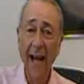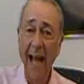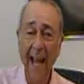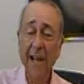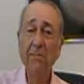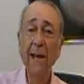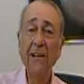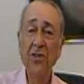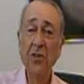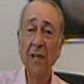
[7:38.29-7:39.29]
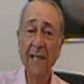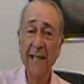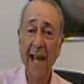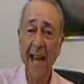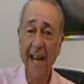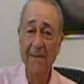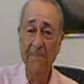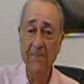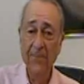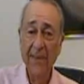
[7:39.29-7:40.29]
Any place you can
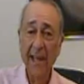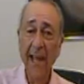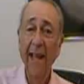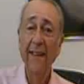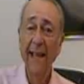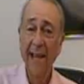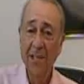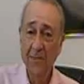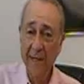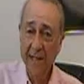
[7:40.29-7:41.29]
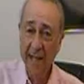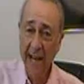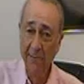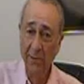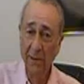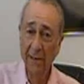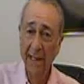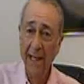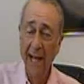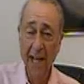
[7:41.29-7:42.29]
name that has been sampled
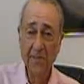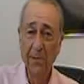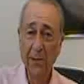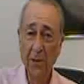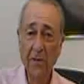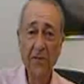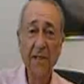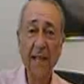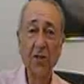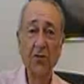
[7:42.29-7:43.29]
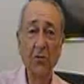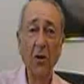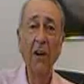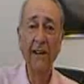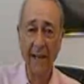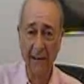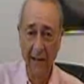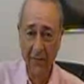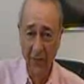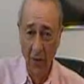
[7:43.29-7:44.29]
has produced
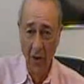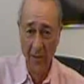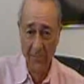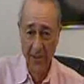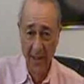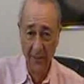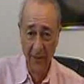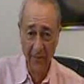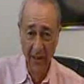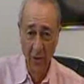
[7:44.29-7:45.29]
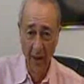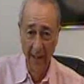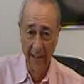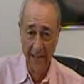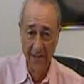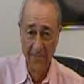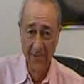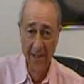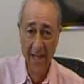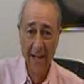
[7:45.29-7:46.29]
extraordinary forms of living
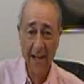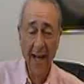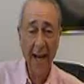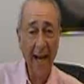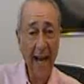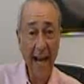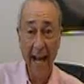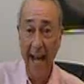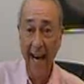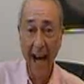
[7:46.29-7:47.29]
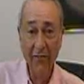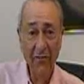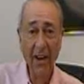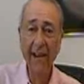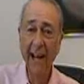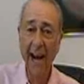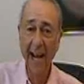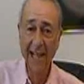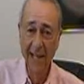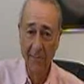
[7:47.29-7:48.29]
organisms at very
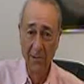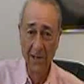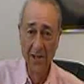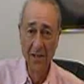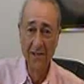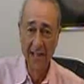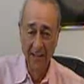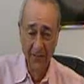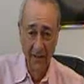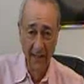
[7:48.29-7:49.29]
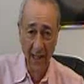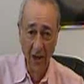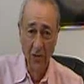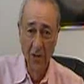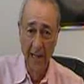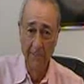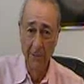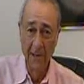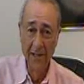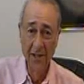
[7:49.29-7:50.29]
high temperatures, at very low
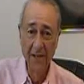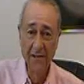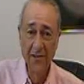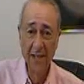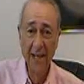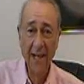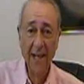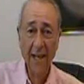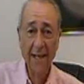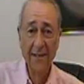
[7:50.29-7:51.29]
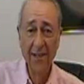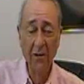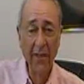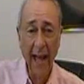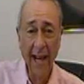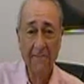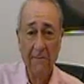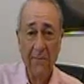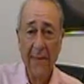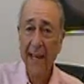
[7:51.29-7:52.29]
temperatures, so that
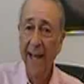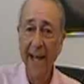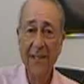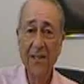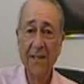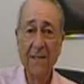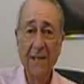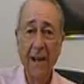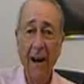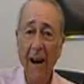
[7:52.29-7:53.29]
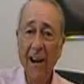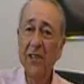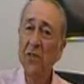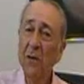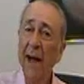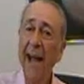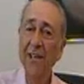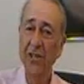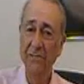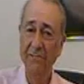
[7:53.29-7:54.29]
it's hard to
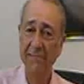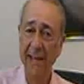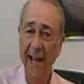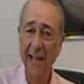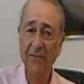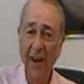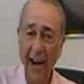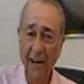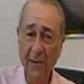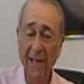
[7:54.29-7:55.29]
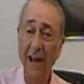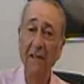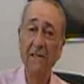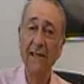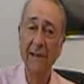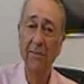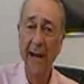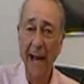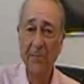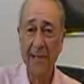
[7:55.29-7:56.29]
imagine an environment other than
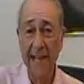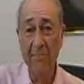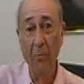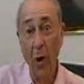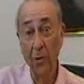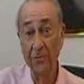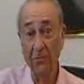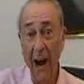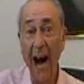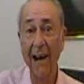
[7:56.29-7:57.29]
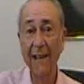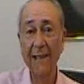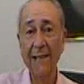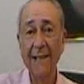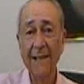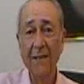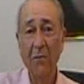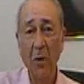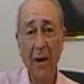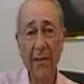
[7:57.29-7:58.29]
perhaps in molten rock
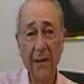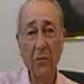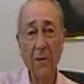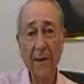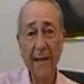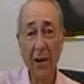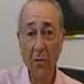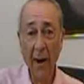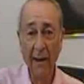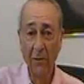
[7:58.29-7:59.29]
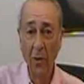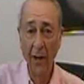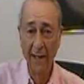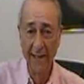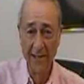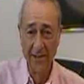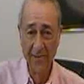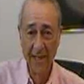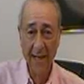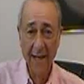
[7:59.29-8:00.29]
where there would be no microorganisms.